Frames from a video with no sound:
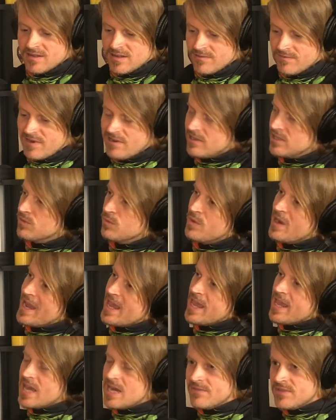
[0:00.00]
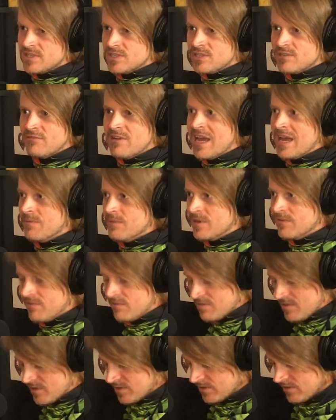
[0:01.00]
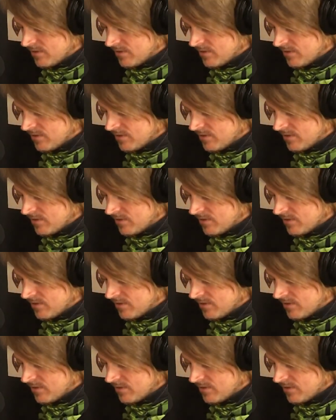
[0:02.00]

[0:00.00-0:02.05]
Very twangy, kind of a strat, whatever it was.